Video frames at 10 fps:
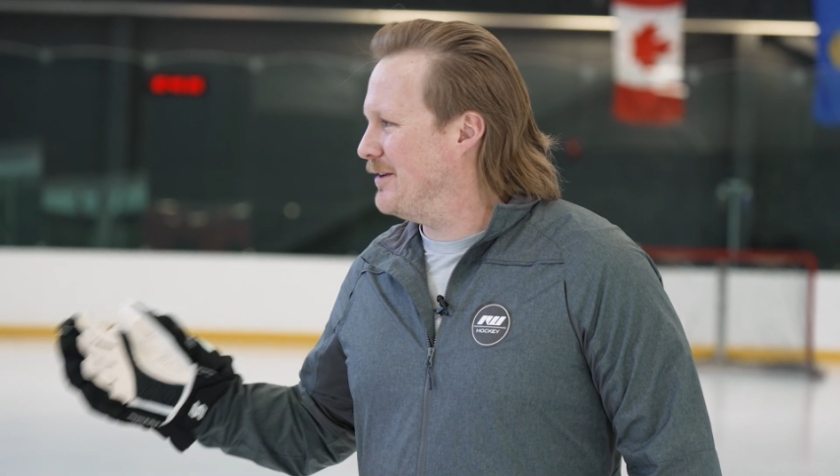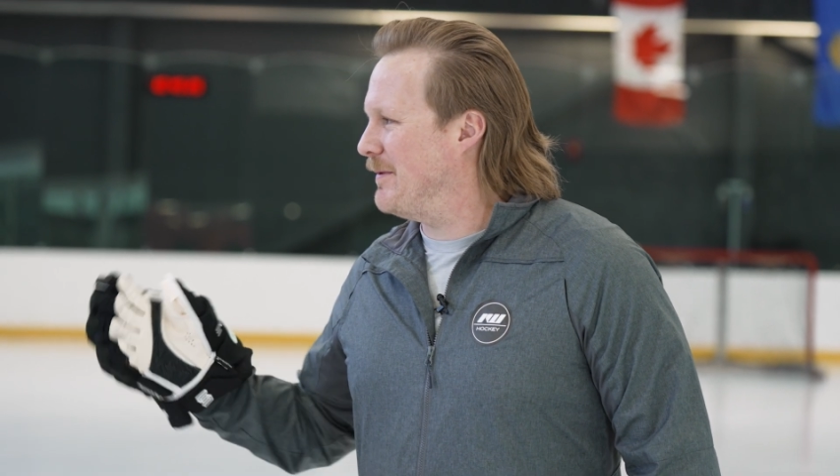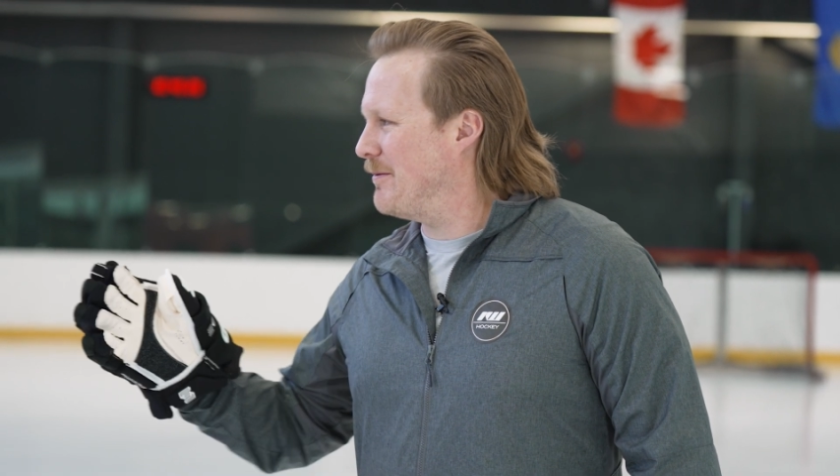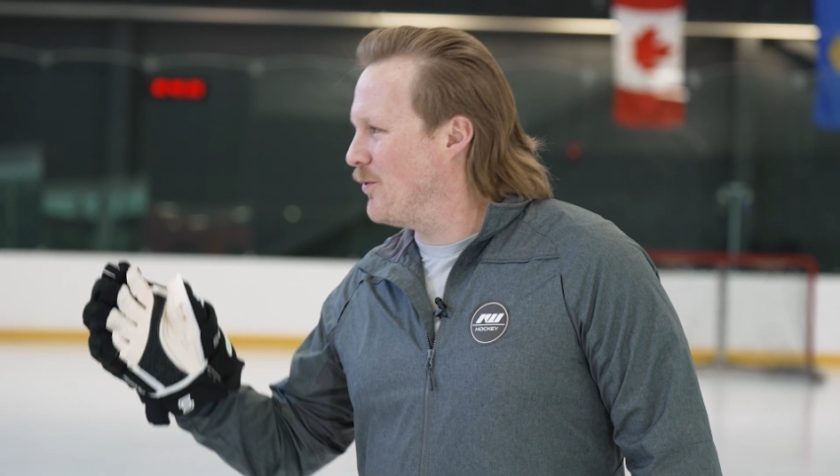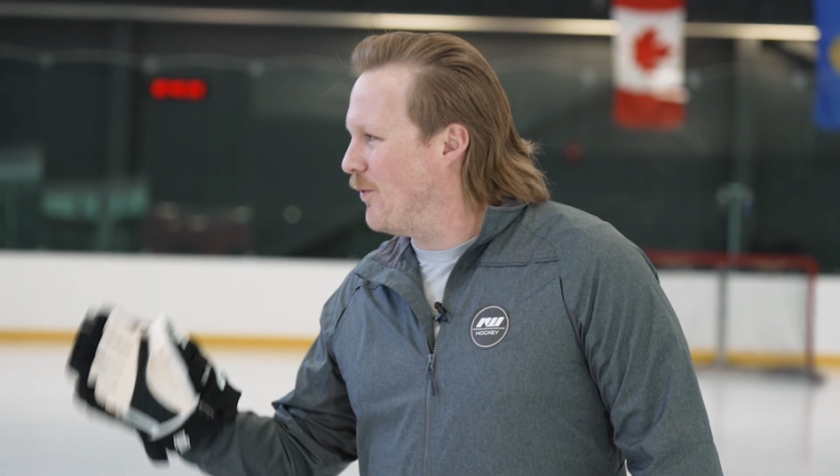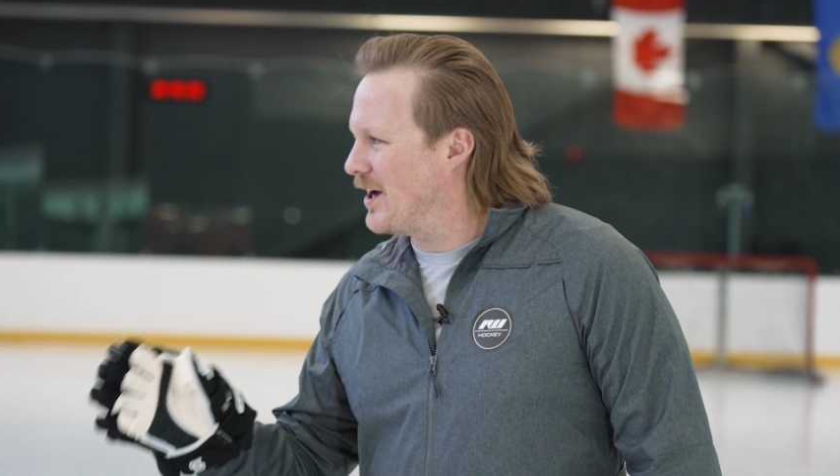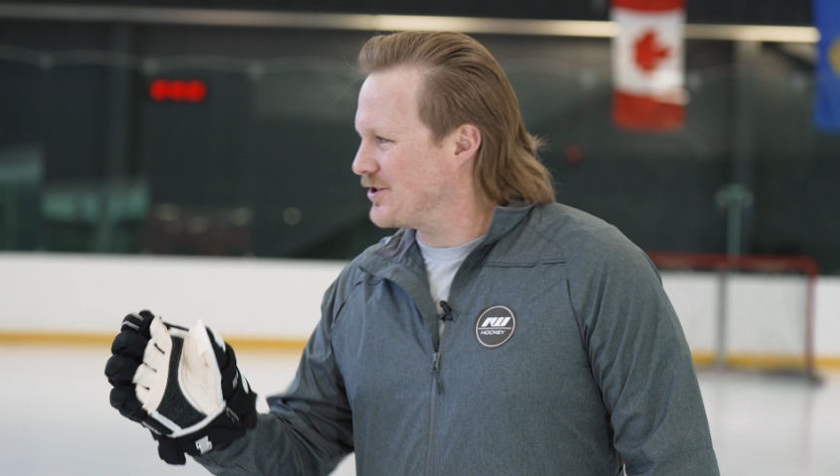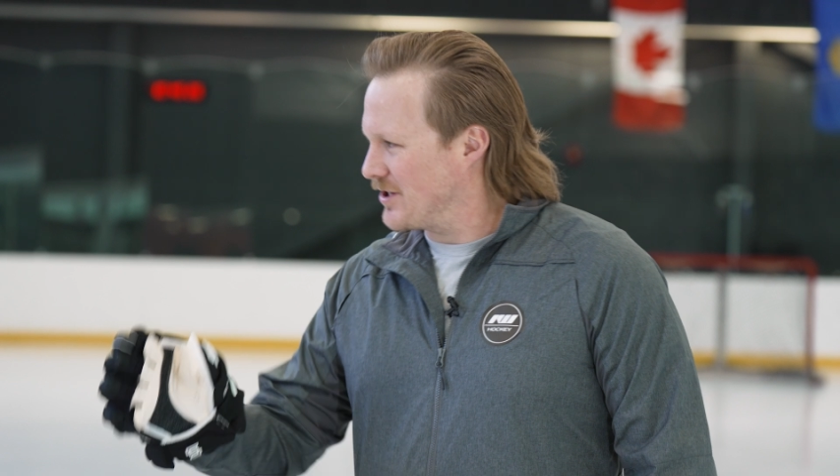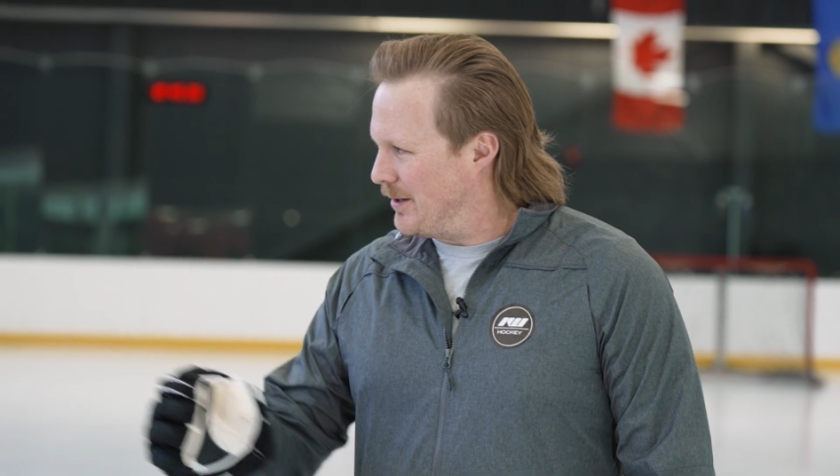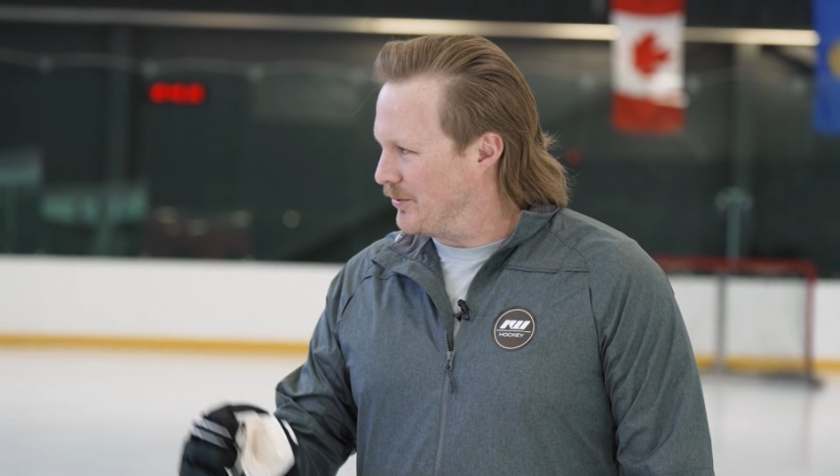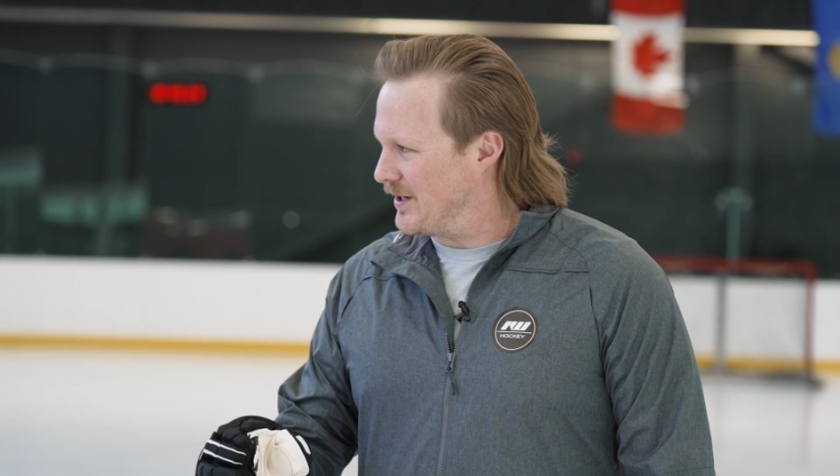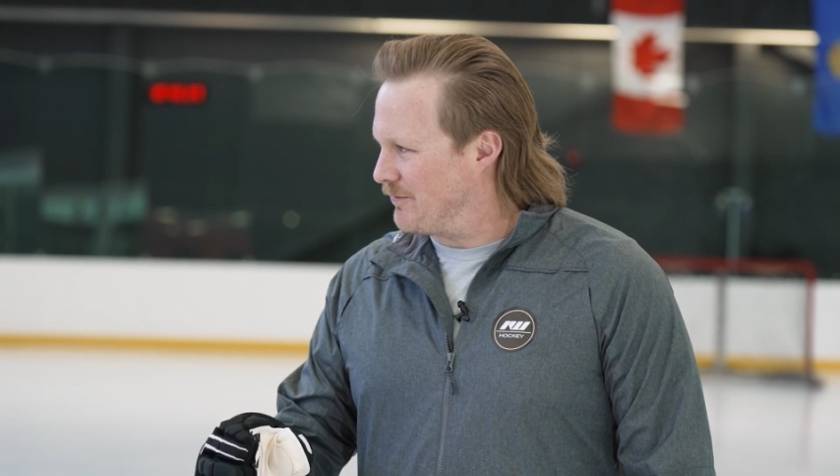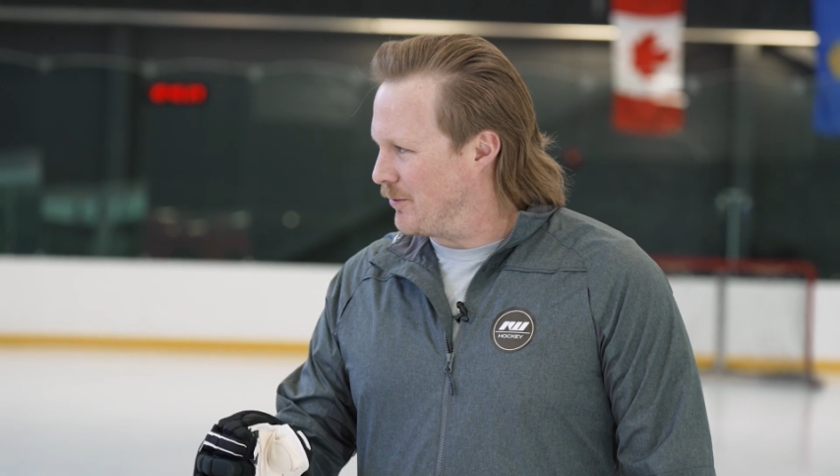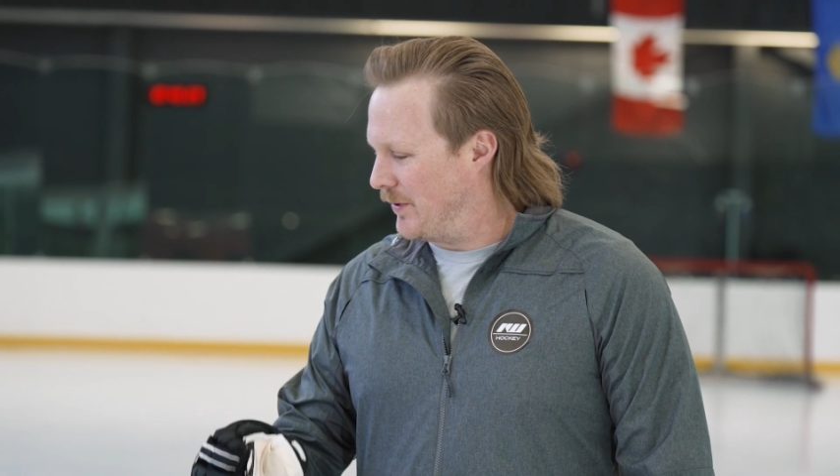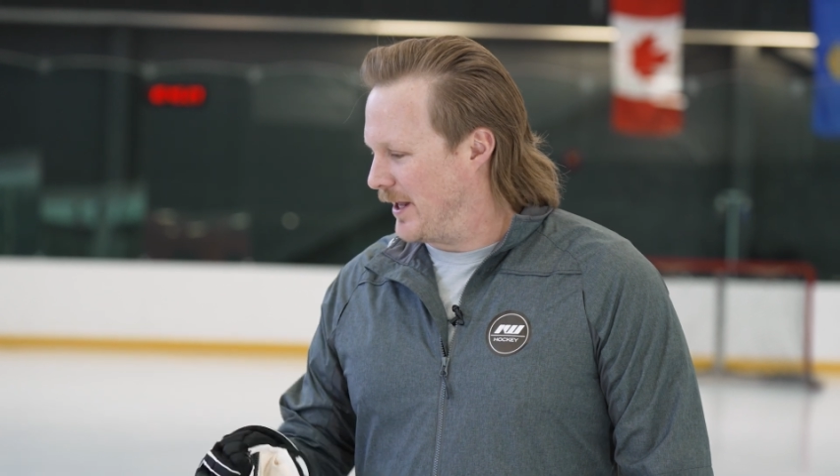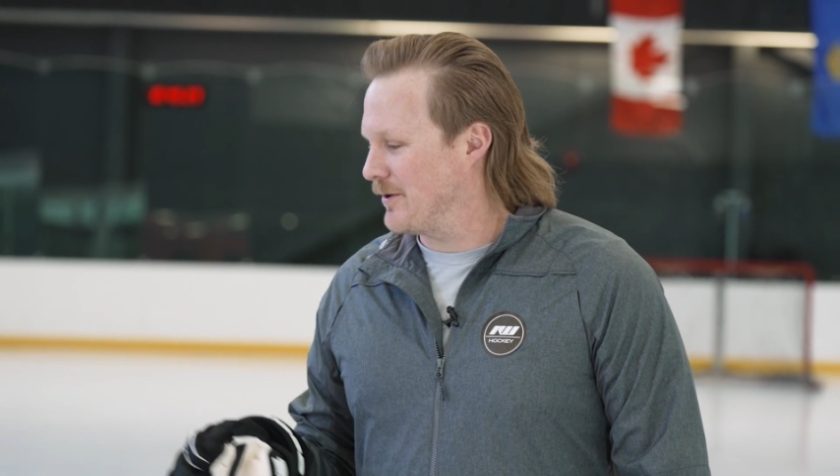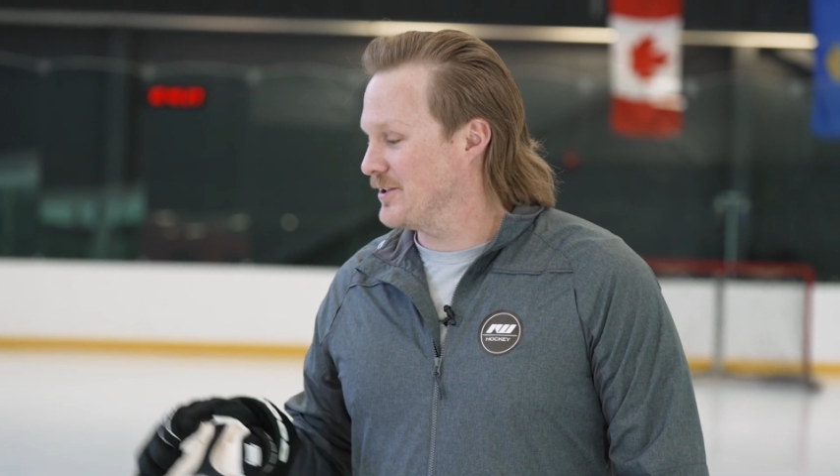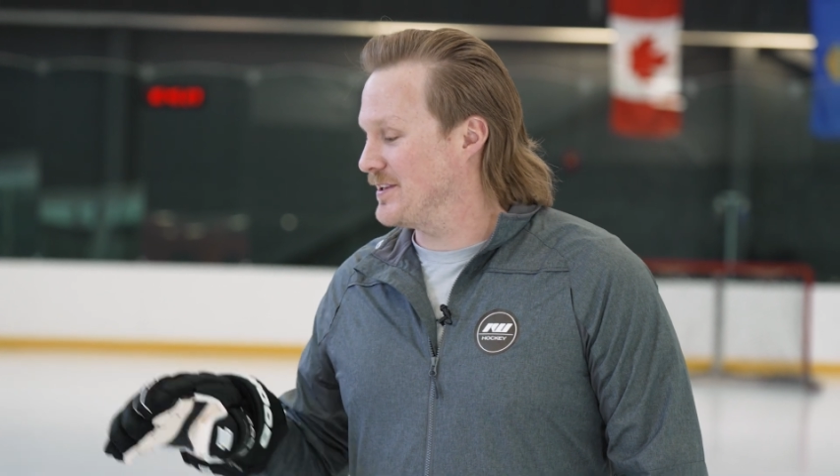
maybe watch a couple different players